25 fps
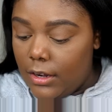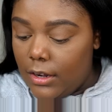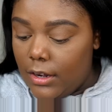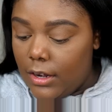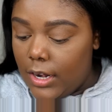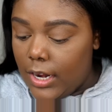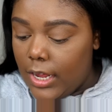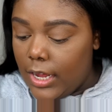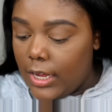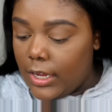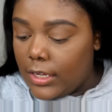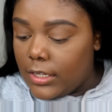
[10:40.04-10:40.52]

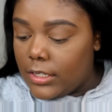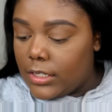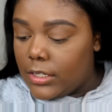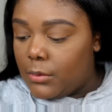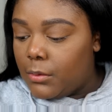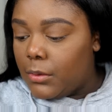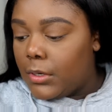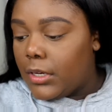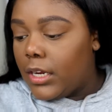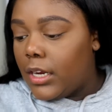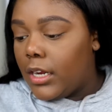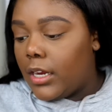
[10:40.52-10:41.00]

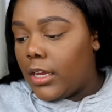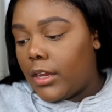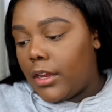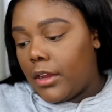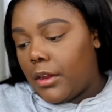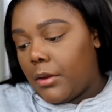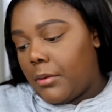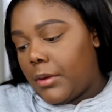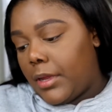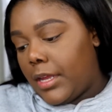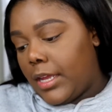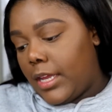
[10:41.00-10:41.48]
Next we're gonna
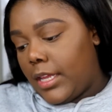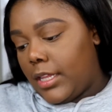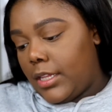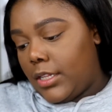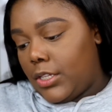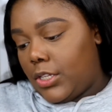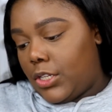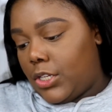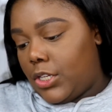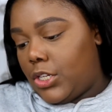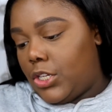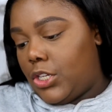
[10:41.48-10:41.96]
go
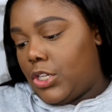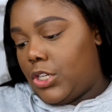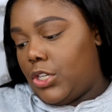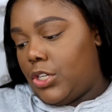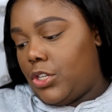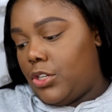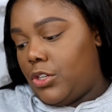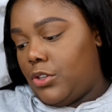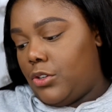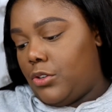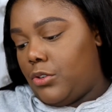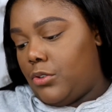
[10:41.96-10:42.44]

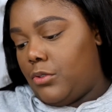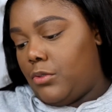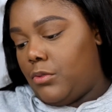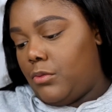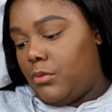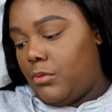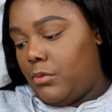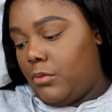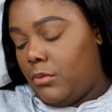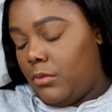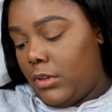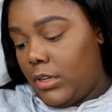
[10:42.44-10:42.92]

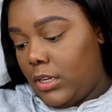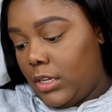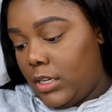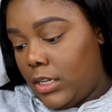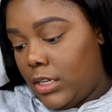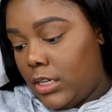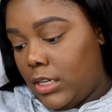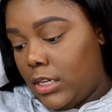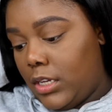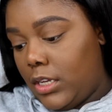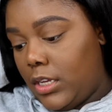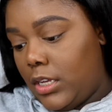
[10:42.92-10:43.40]
into,
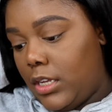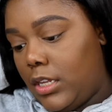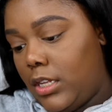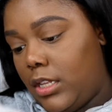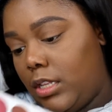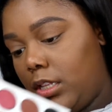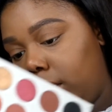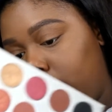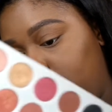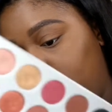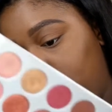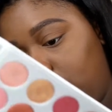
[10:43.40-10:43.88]

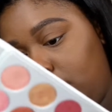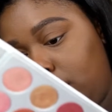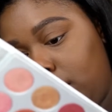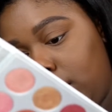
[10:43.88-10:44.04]
let's